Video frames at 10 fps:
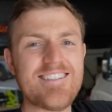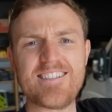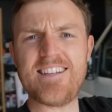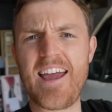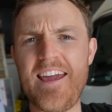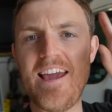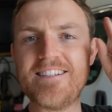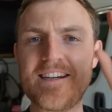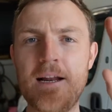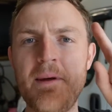And today
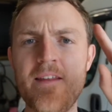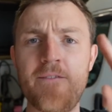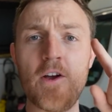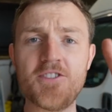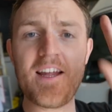is going to be the first